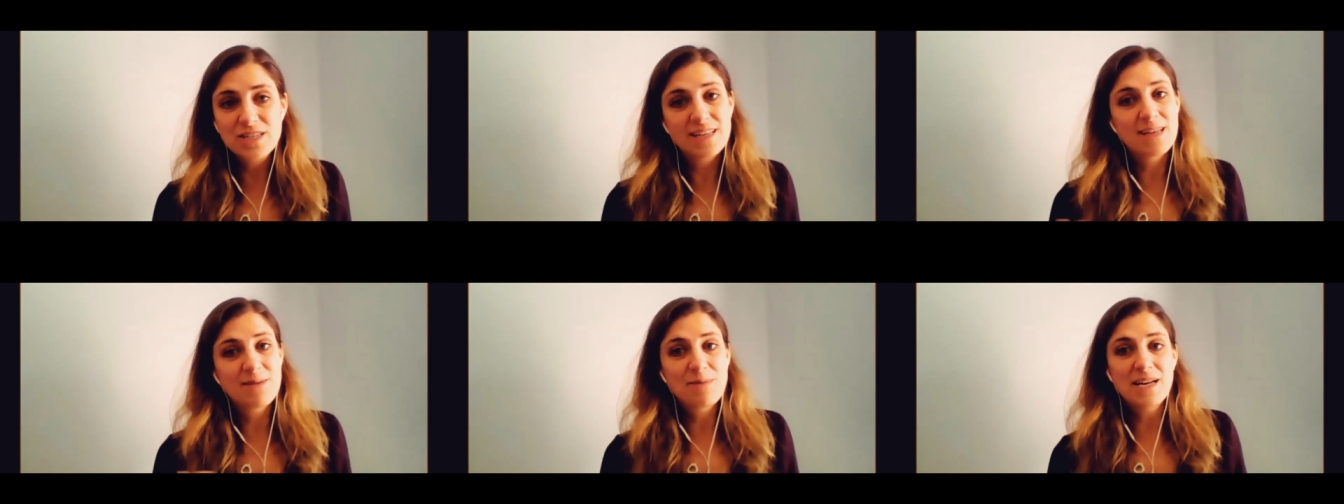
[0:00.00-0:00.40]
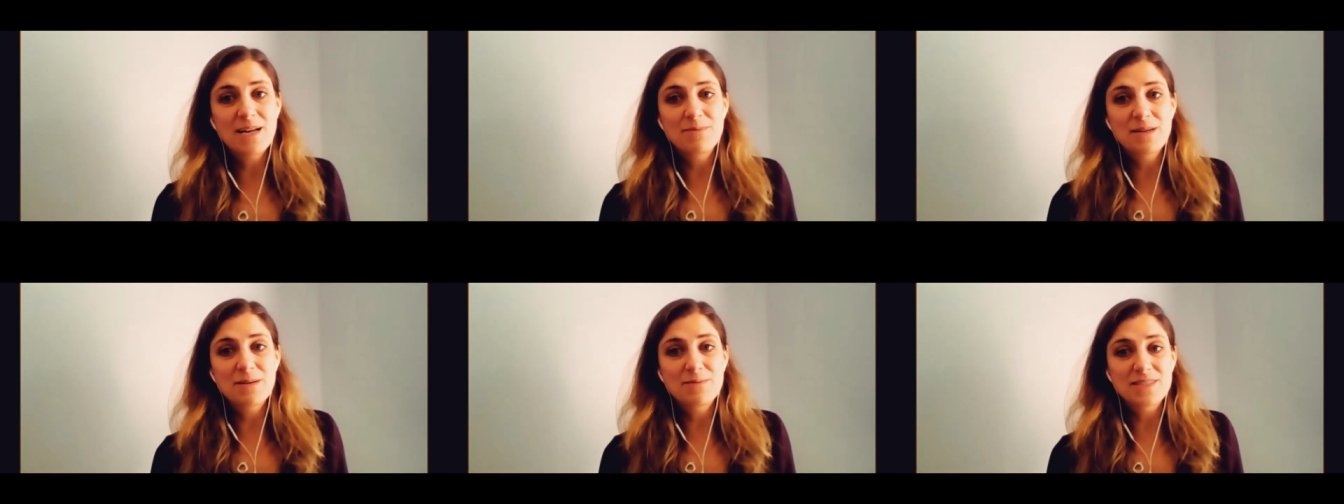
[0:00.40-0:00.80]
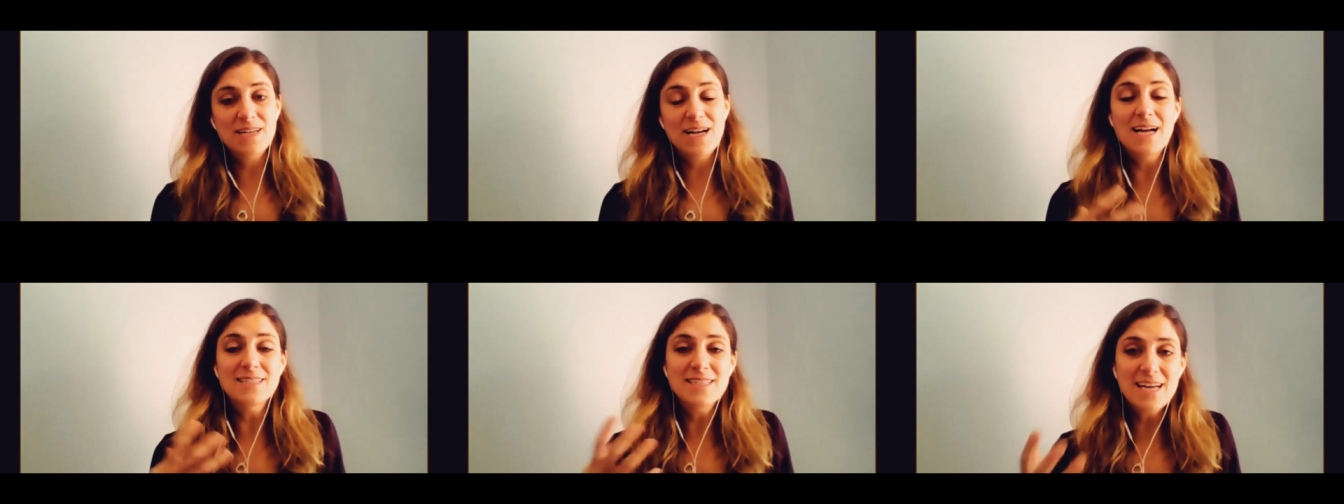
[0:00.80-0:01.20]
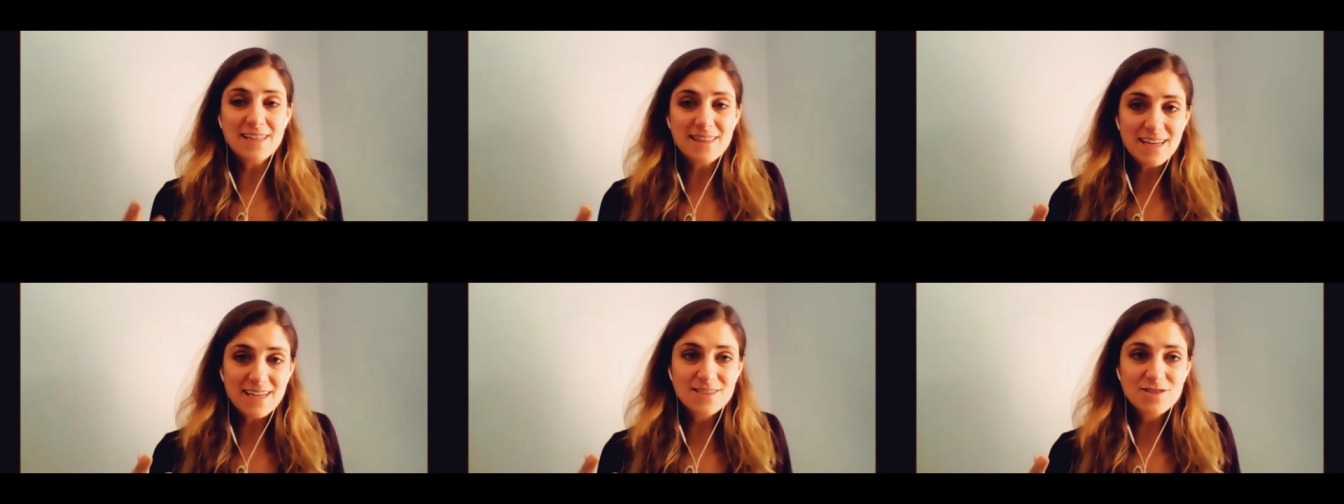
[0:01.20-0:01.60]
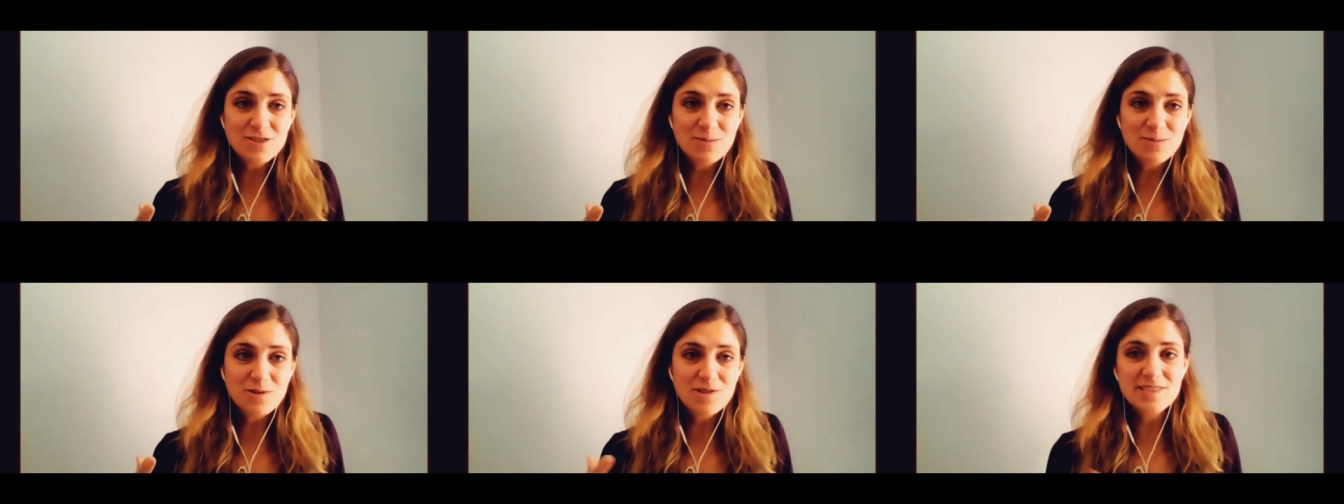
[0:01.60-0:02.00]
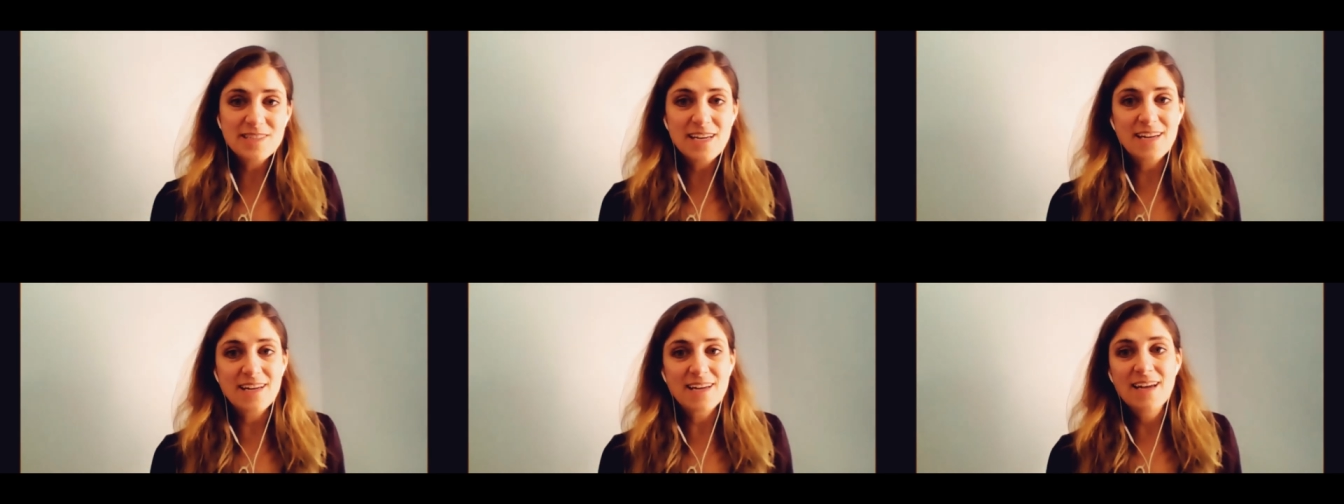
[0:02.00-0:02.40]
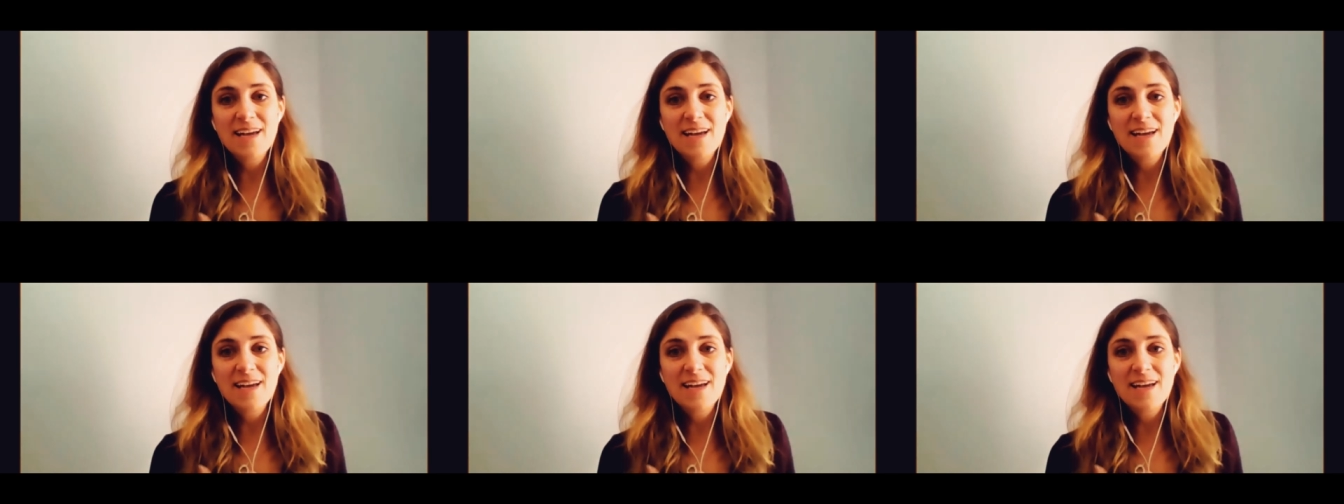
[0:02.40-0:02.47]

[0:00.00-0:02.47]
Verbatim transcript: They may not be able to contact that consumer to say,